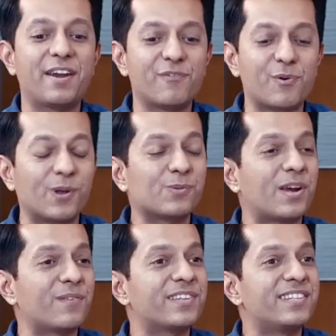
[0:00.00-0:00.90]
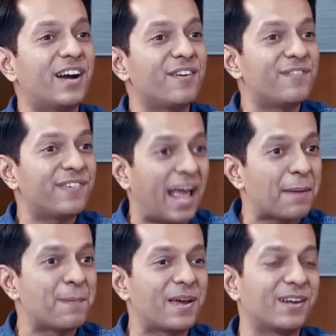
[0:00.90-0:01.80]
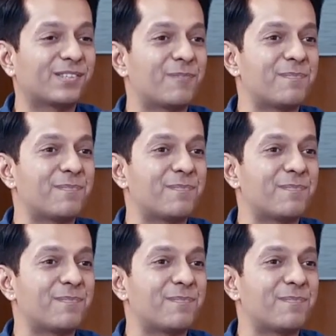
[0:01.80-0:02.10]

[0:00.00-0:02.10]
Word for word: of course one of the young flag bearers of